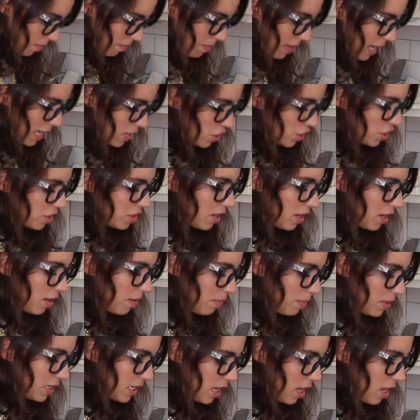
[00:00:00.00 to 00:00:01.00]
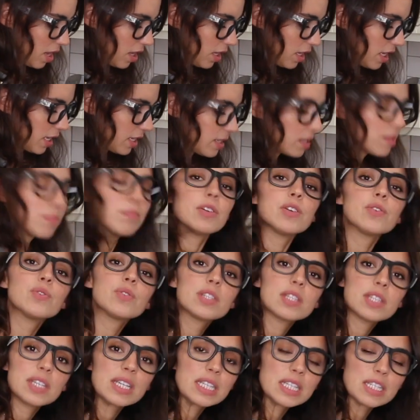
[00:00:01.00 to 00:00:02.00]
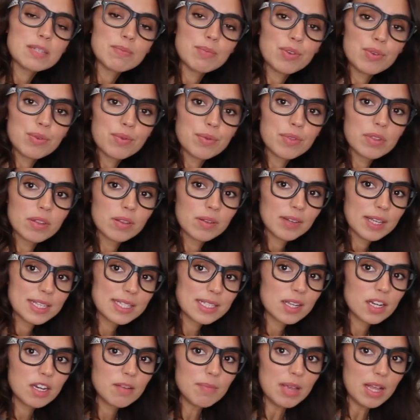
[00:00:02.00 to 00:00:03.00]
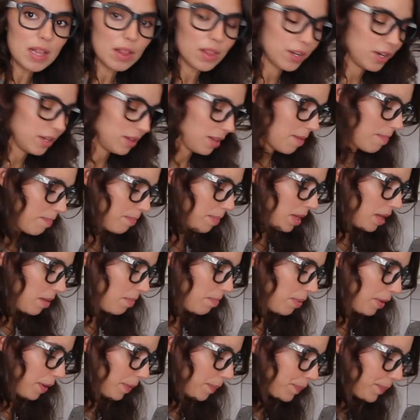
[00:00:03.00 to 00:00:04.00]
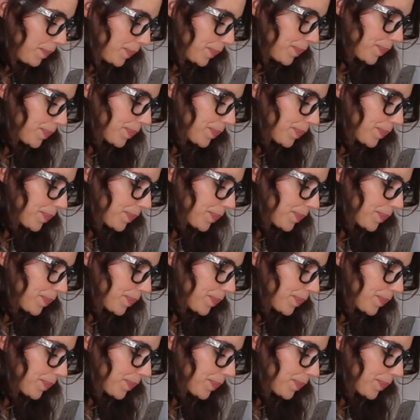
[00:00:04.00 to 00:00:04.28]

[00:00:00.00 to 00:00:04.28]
Mash it up till it's mostly smooth. It's gonna be a little lumpy, but.